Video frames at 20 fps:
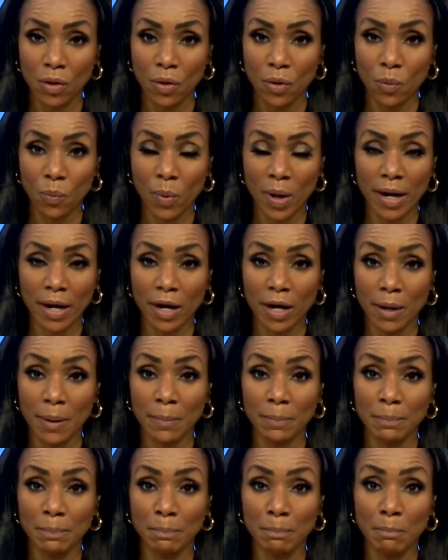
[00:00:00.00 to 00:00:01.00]
where
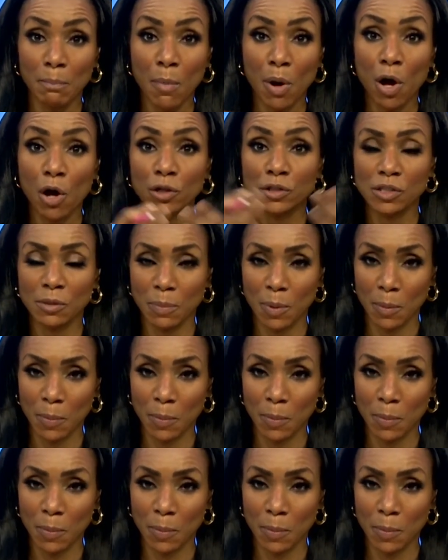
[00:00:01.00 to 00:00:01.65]
multiple